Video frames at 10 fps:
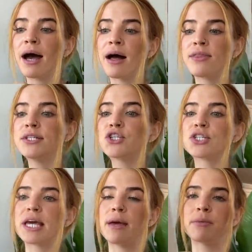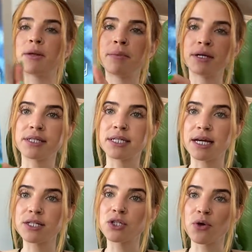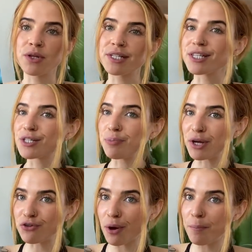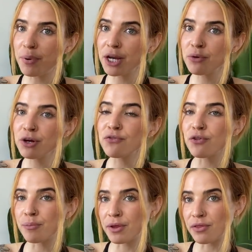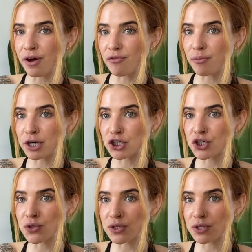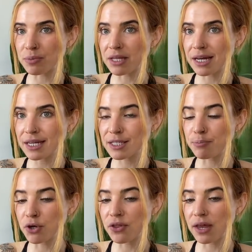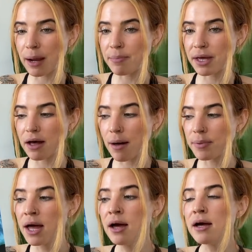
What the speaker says: This just came in the mail today. So this is the Patreon buddy read for the month of March. So this will be the next book that I pick up.